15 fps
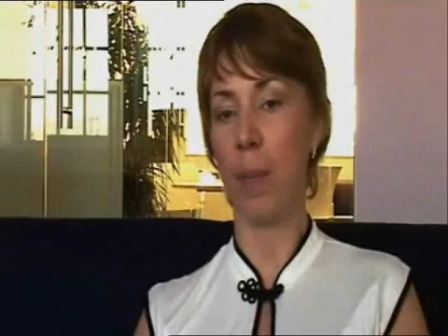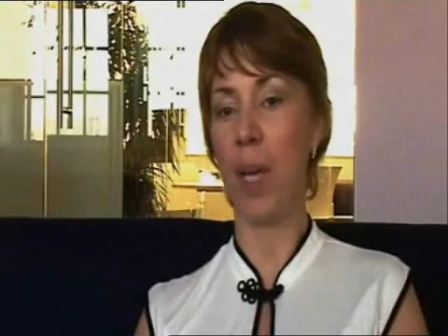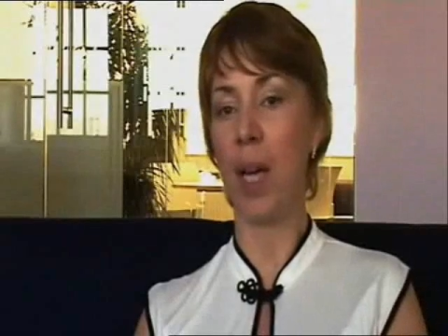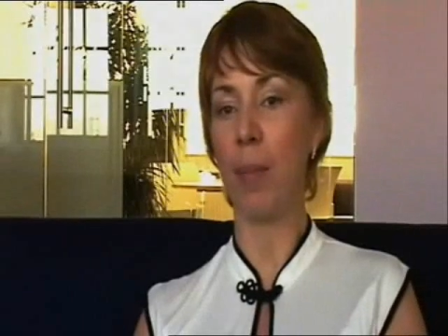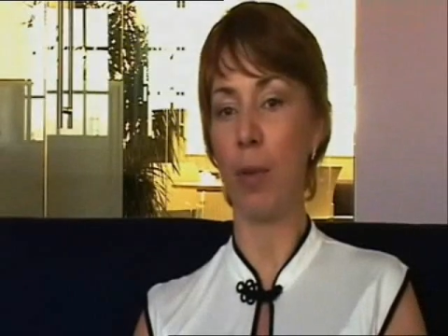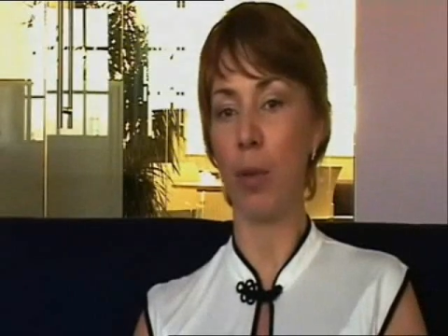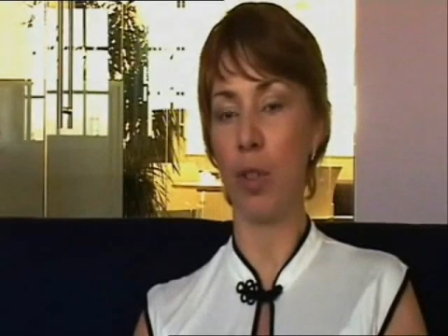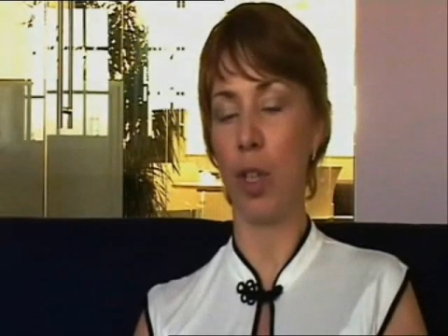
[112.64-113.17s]
to
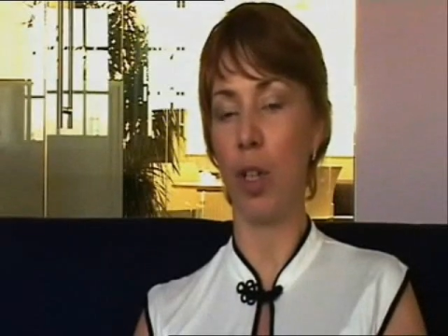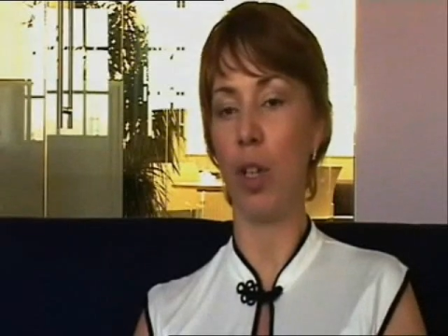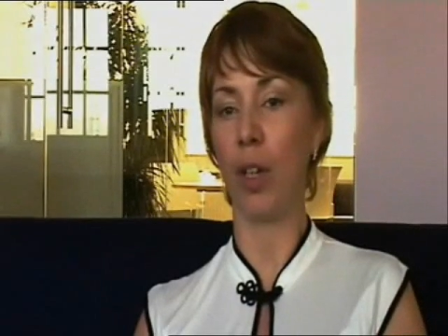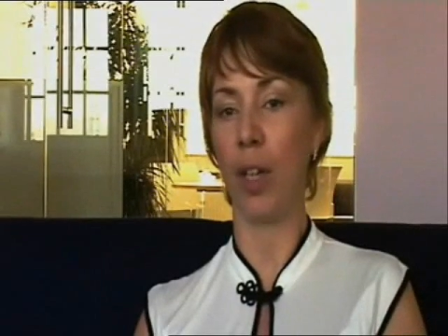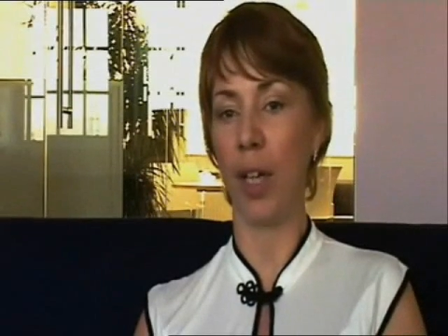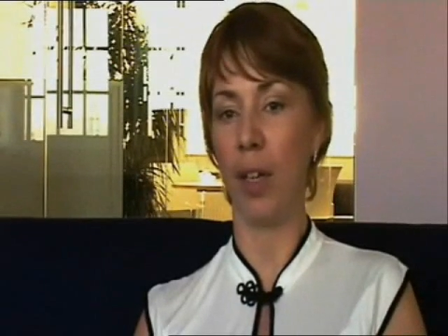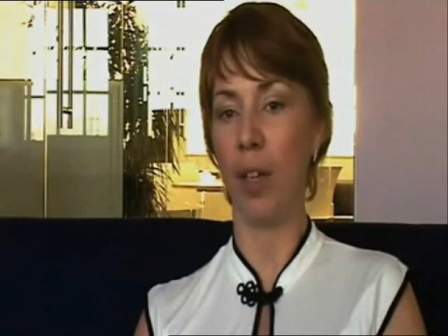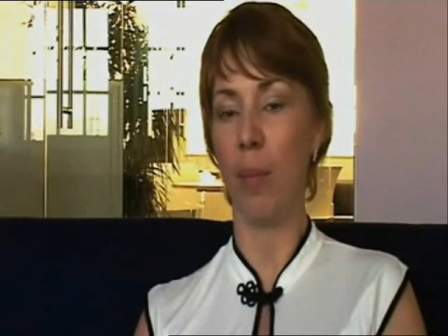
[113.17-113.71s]
be able to
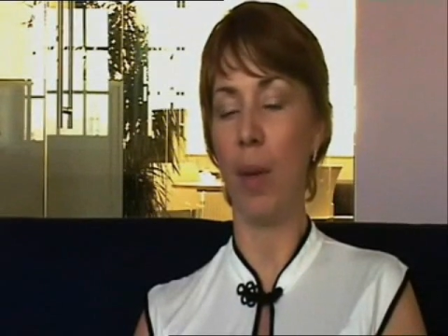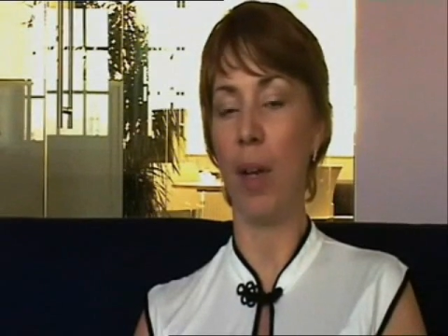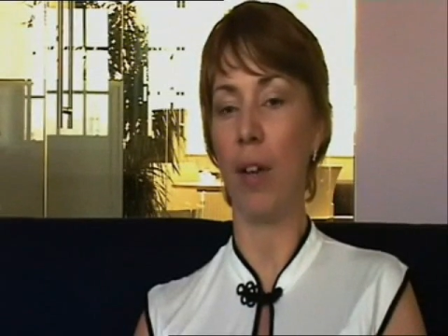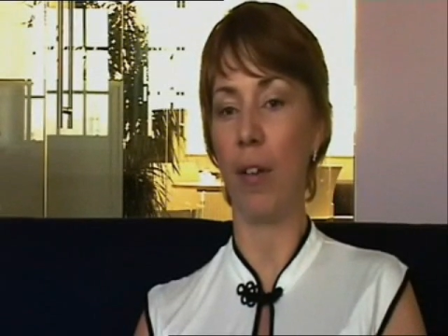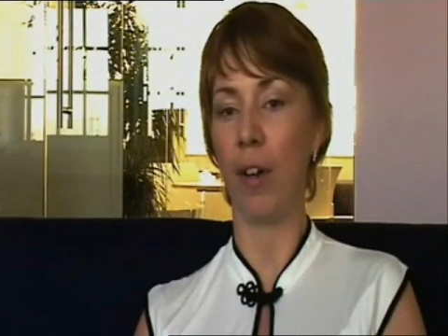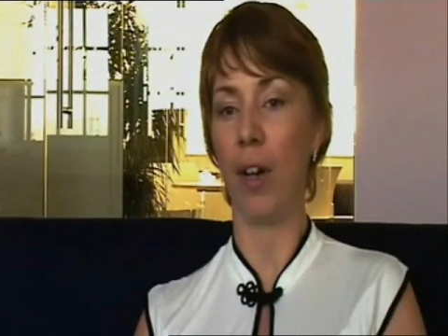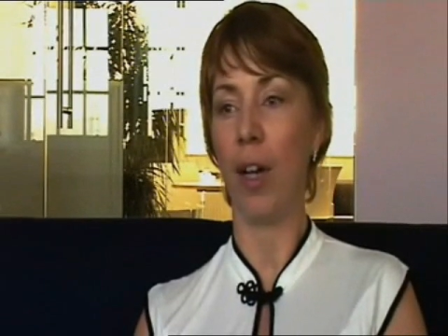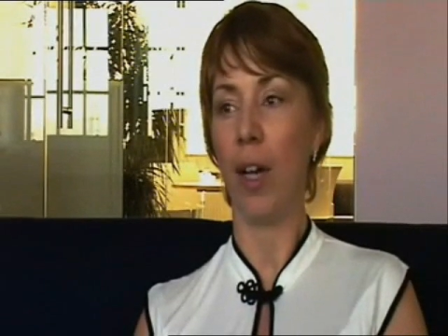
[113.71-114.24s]
look in the
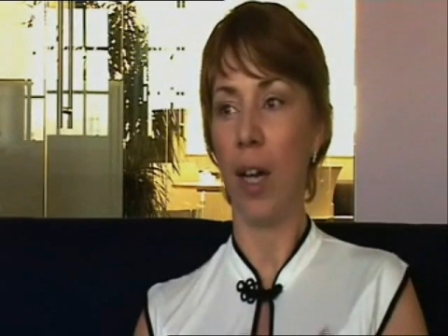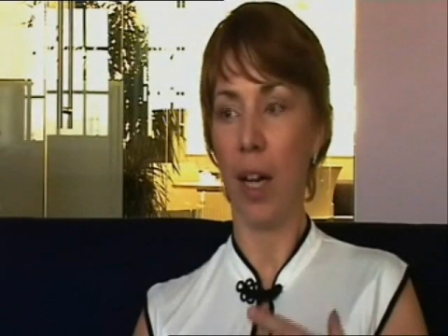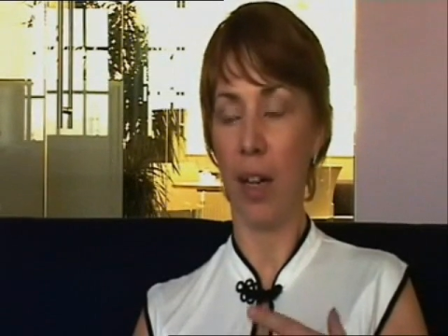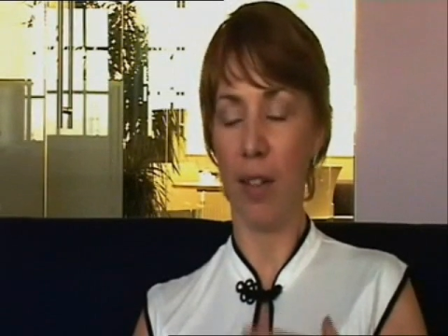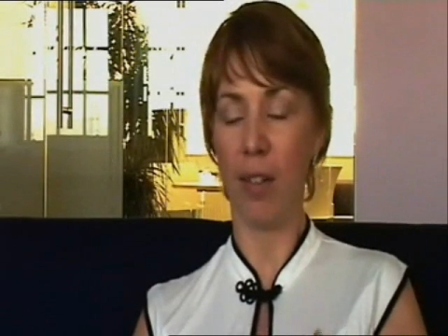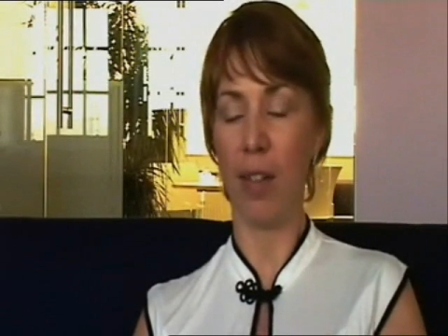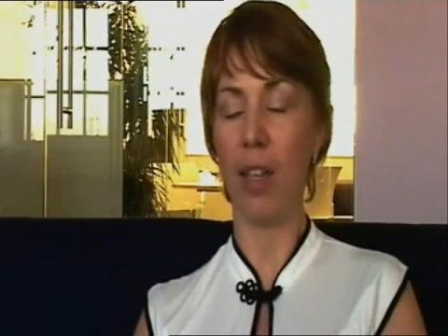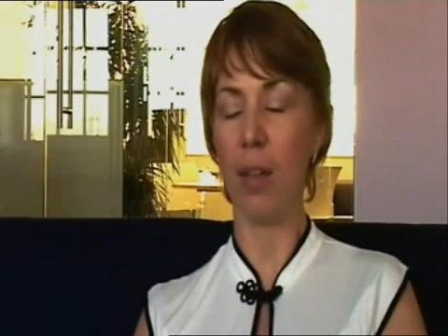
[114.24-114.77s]
mirror
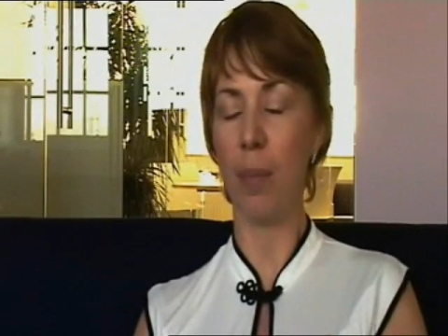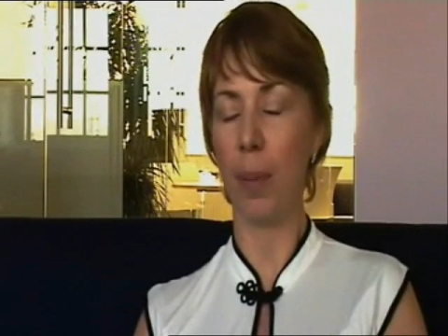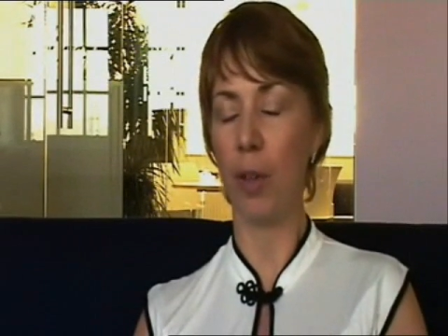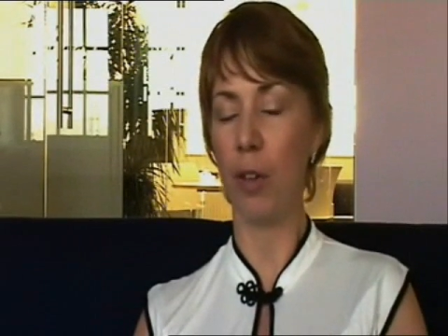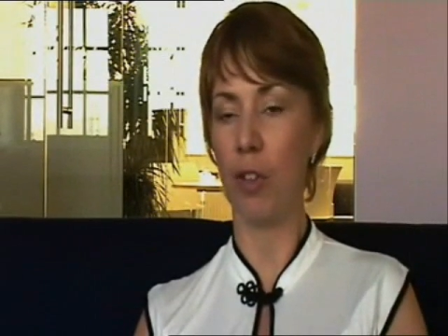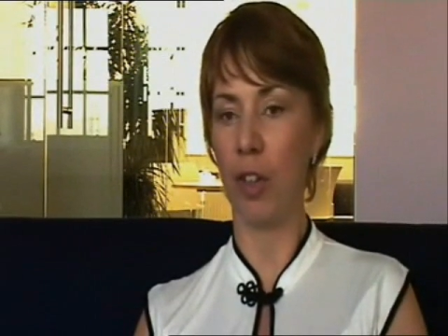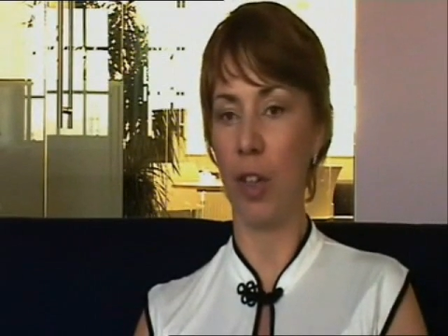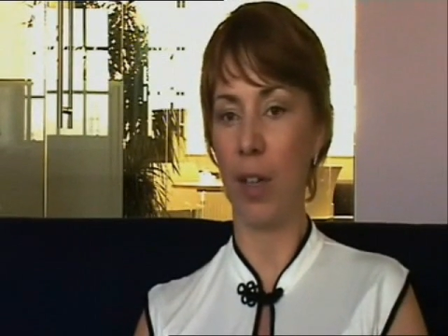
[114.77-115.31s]
and see the
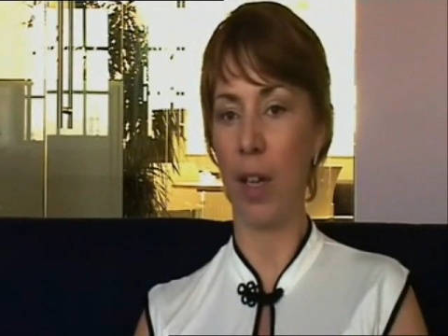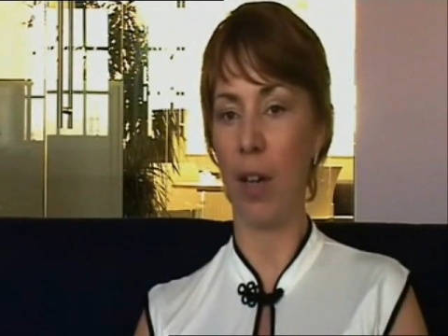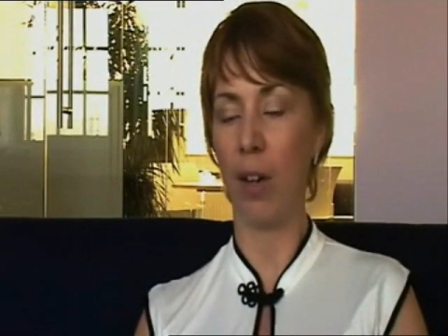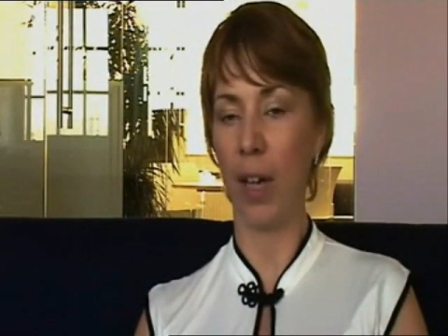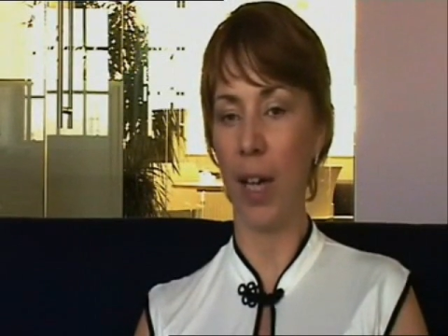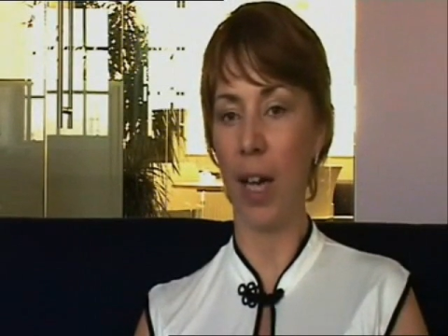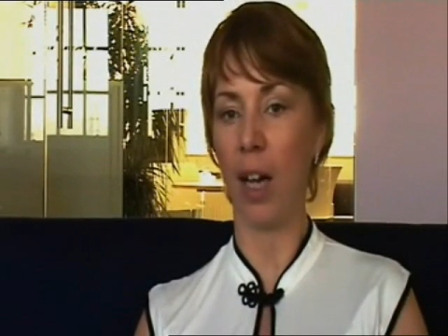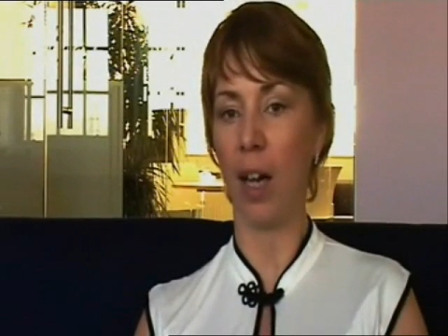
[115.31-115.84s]
person
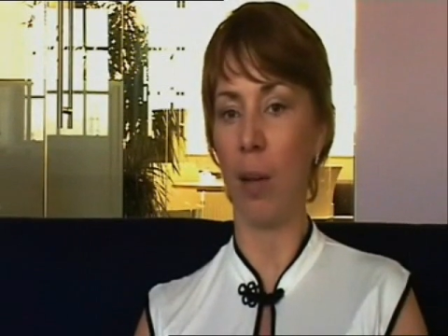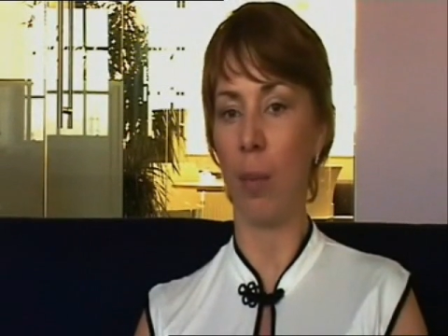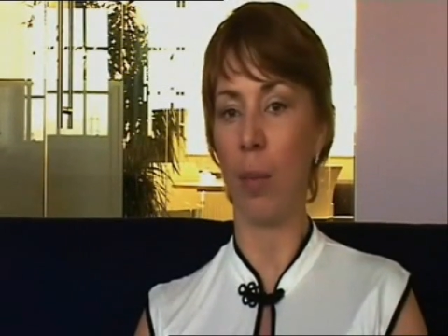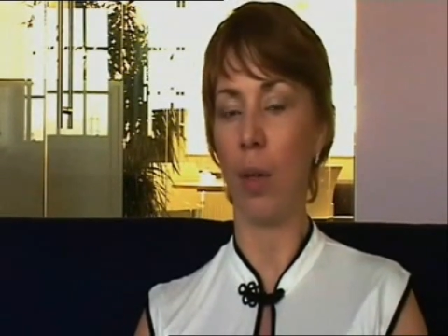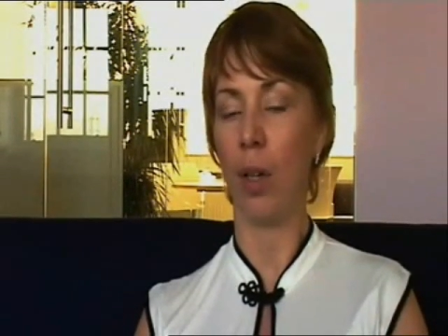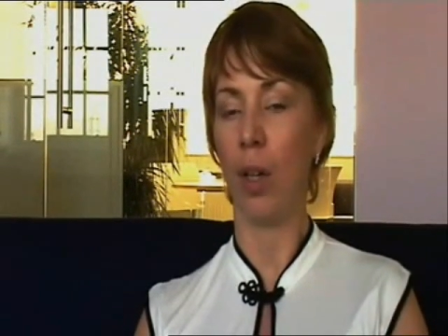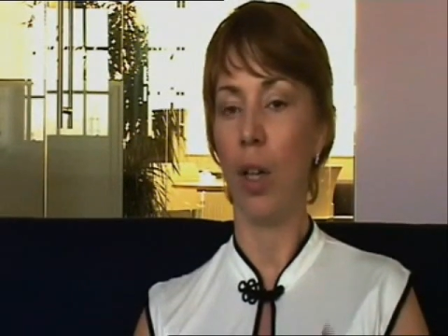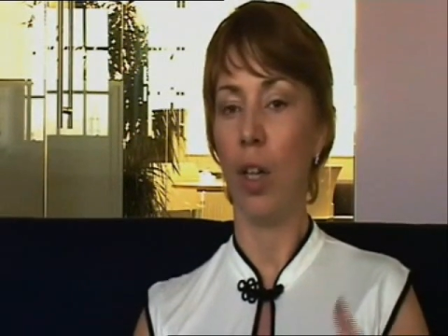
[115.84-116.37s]
that I am,